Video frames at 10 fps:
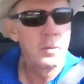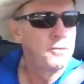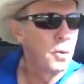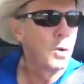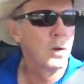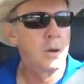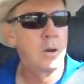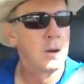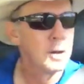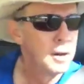
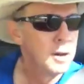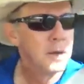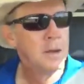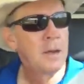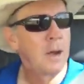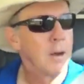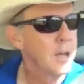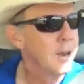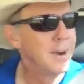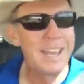before our
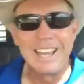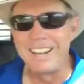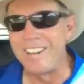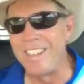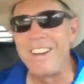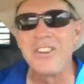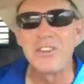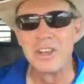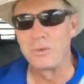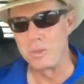internet and all the other
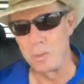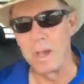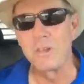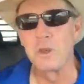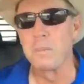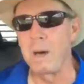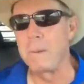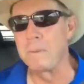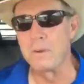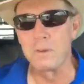stuff was quite so
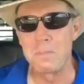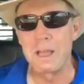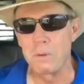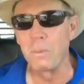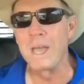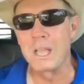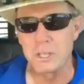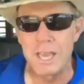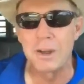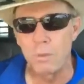popular. It was back when we
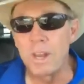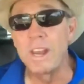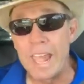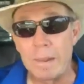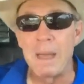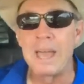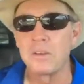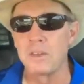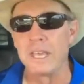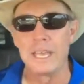actually had to read a dang
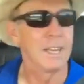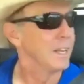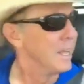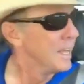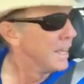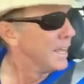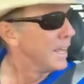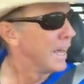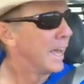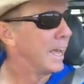magazine
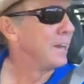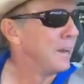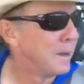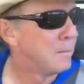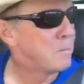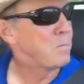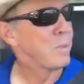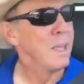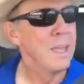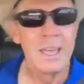and
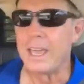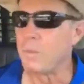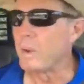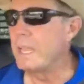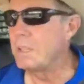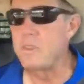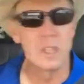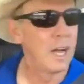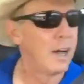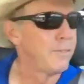read
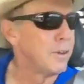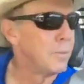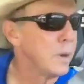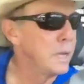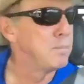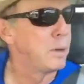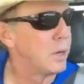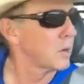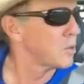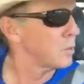stuff and read
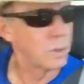books